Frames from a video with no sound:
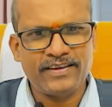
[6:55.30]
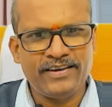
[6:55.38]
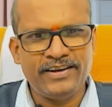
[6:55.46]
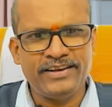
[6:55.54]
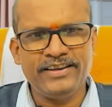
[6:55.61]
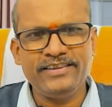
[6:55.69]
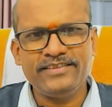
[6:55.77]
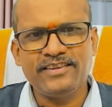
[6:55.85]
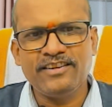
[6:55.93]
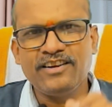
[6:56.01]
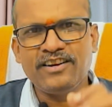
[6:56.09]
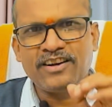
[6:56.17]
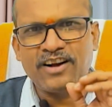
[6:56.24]
It is
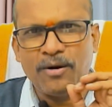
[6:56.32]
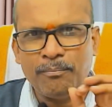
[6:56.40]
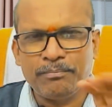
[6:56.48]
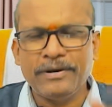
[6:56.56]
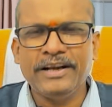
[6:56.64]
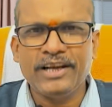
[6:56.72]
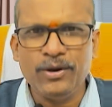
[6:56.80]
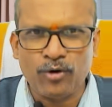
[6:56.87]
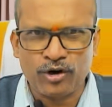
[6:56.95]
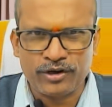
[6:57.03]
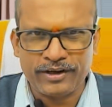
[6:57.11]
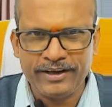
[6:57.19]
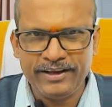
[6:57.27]
completely
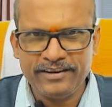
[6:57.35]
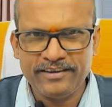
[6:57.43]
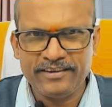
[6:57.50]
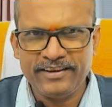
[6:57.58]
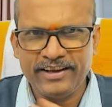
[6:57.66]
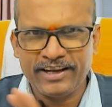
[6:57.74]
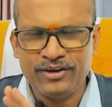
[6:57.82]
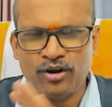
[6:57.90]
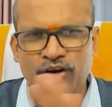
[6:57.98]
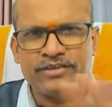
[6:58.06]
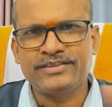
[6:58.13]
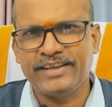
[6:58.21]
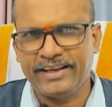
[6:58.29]
watery and
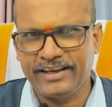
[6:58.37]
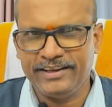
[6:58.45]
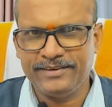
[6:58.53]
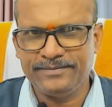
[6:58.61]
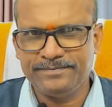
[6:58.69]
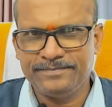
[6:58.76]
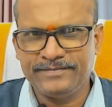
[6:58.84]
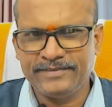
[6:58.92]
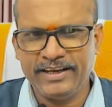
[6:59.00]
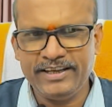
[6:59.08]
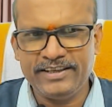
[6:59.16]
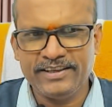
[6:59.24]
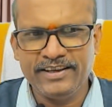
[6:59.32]
non-sticky,
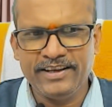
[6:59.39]
right?